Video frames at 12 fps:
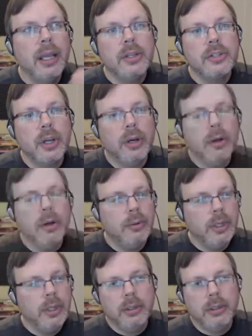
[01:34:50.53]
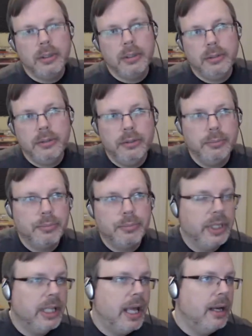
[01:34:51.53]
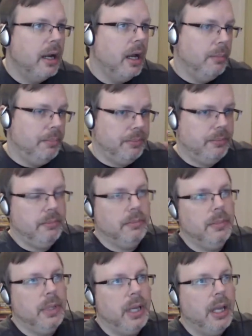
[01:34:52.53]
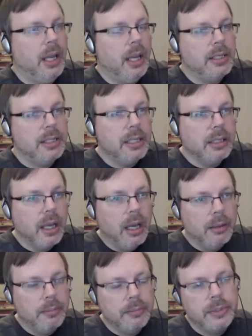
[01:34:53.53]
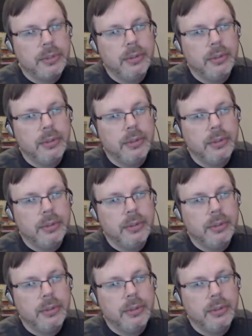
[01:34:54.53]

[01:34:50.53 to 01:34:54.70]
so you bring that up as he comes,